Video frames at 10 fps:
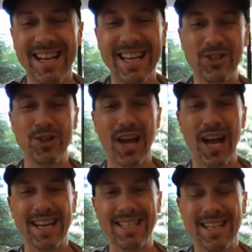get you
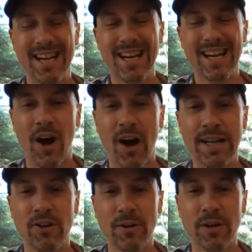guys on
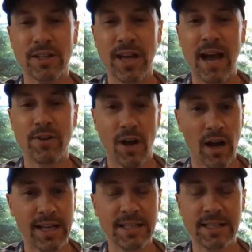here to have an
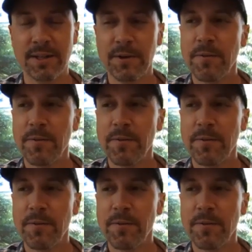audience.